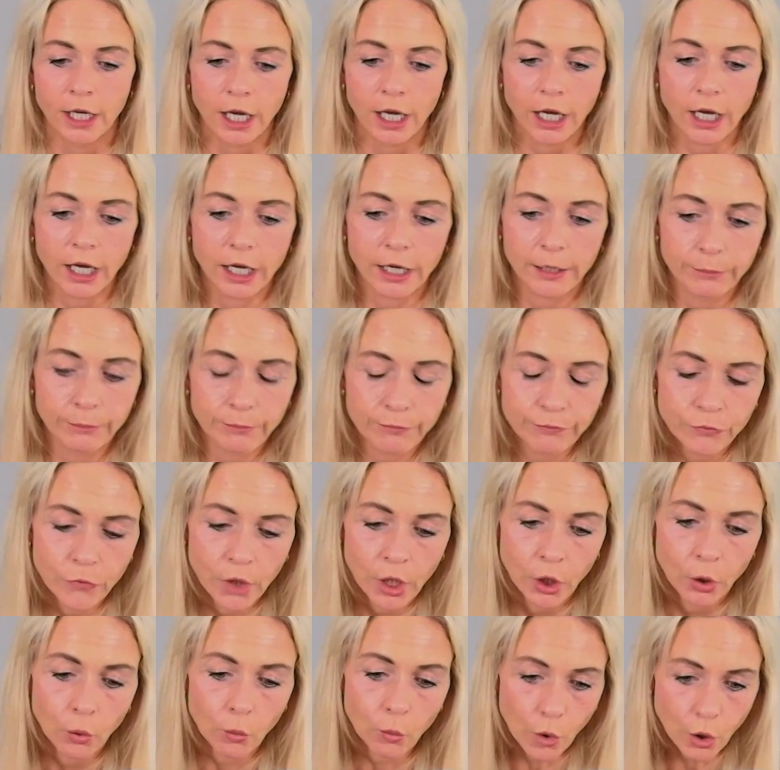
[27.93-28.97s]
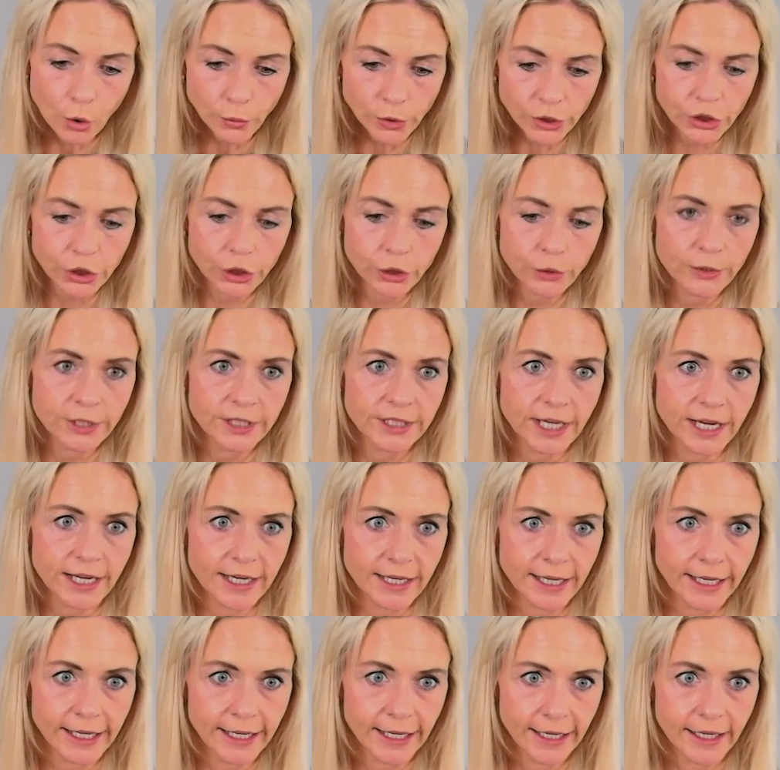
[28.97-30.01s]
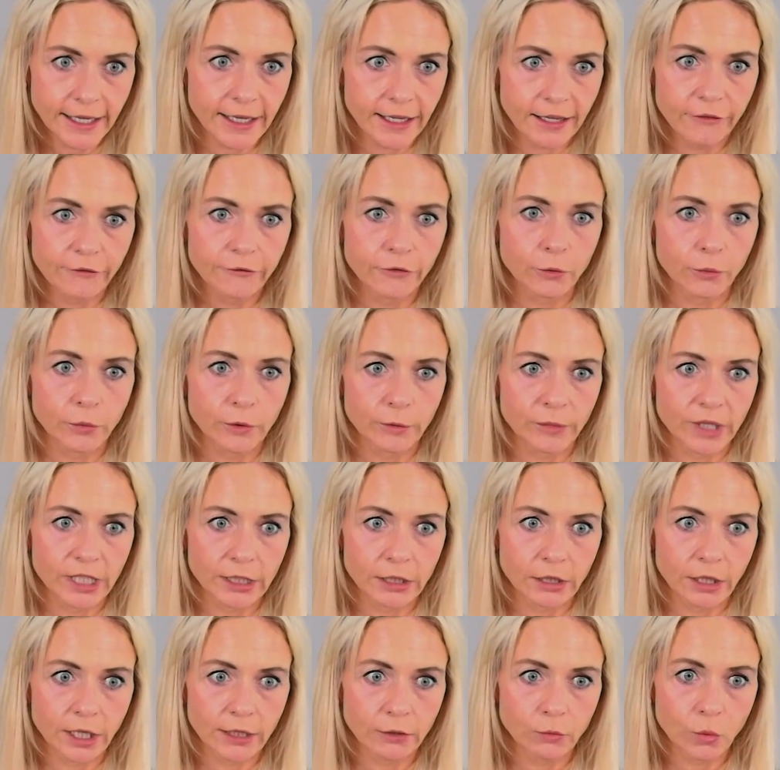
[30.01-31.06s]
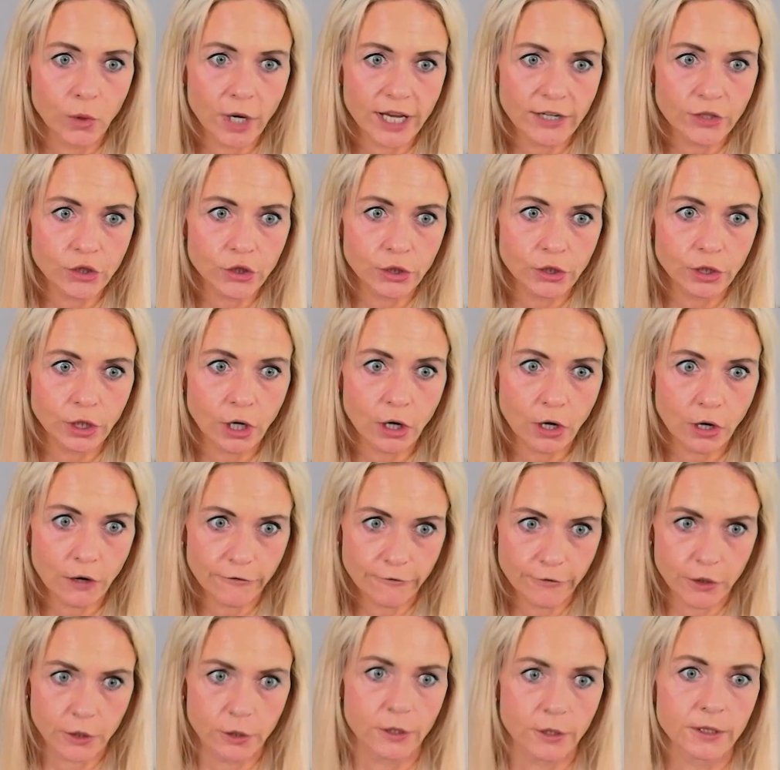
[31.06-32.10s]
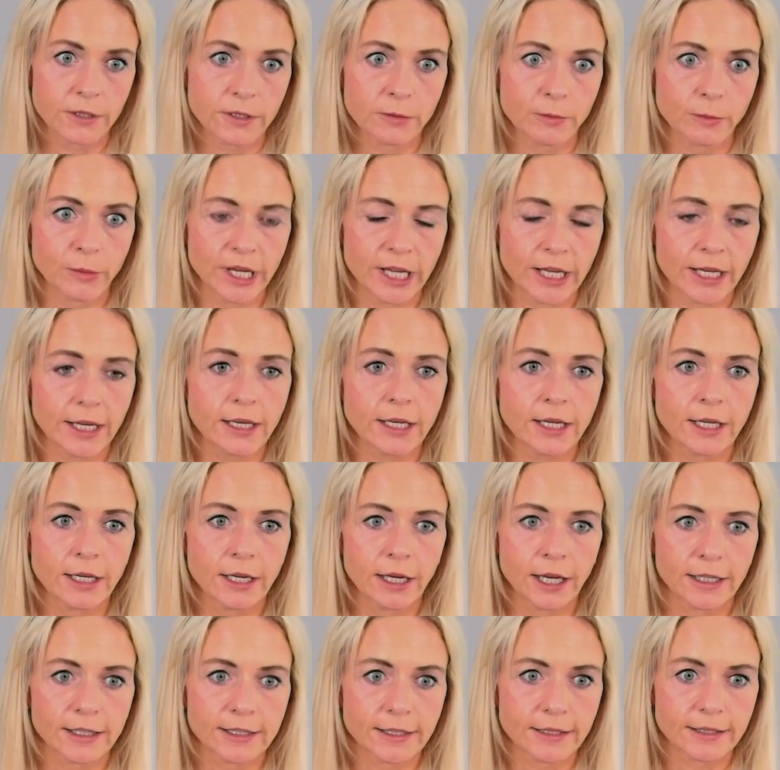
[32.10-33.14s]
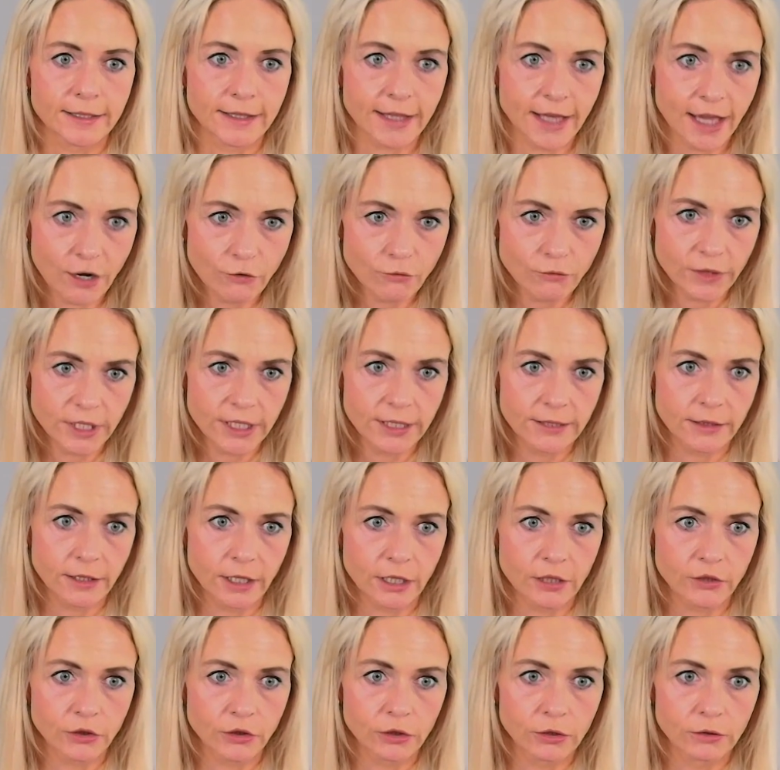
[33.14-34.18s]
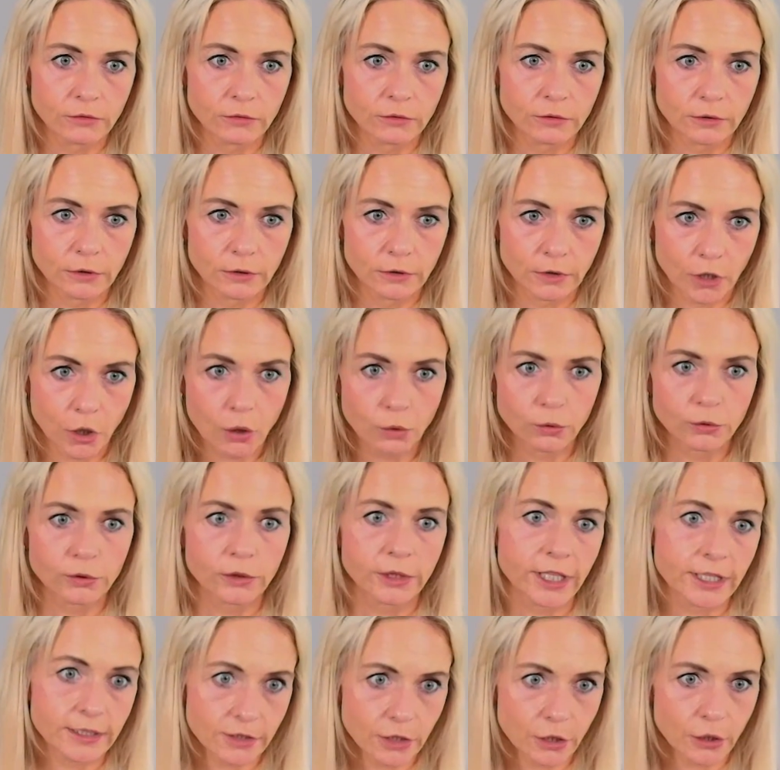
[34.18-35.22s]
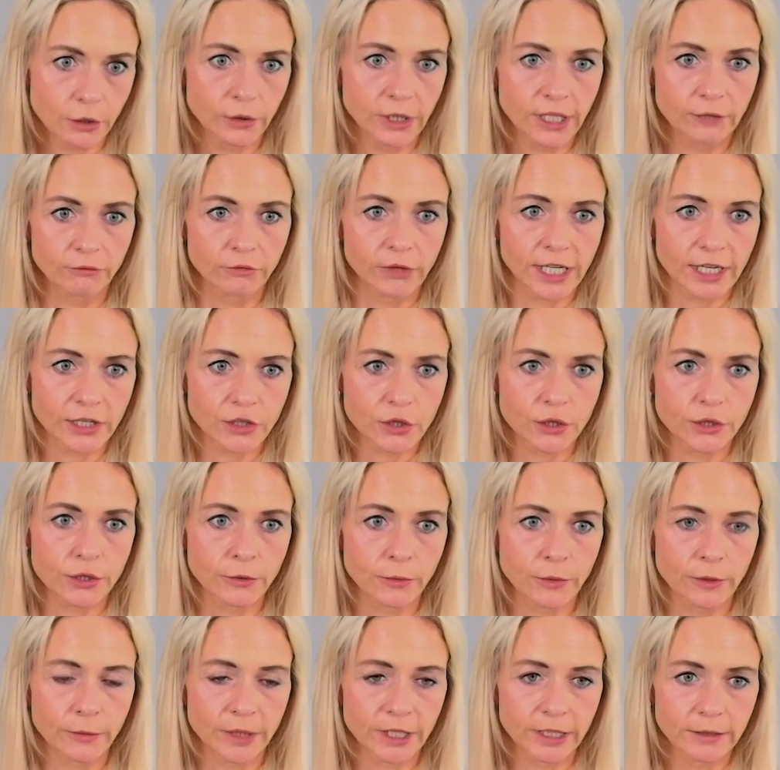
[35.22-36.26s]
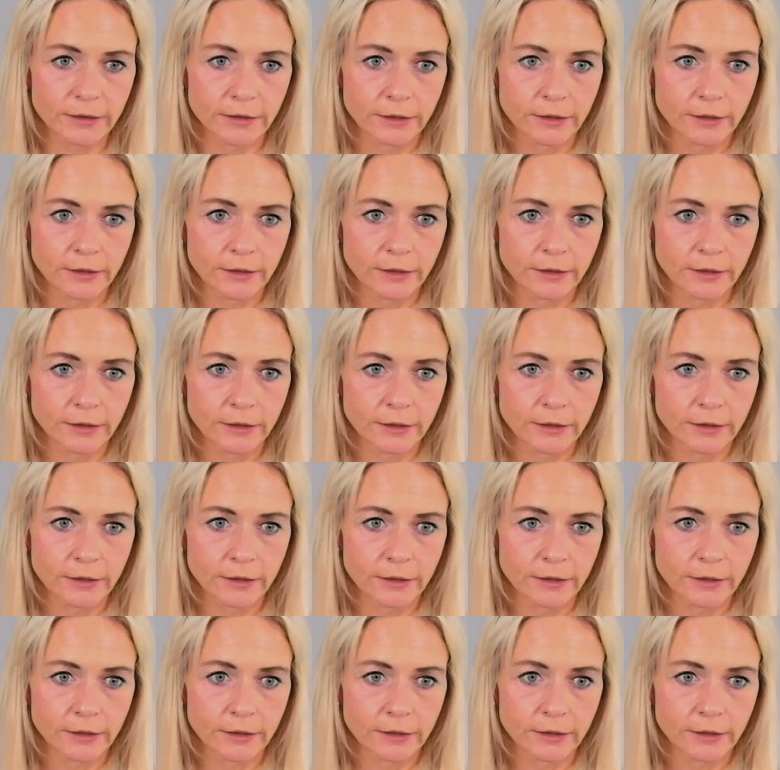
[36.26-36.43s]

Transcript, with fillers: Um, what would you say here for women? Like, where should our focus be? And does that research hold its own in relation to women?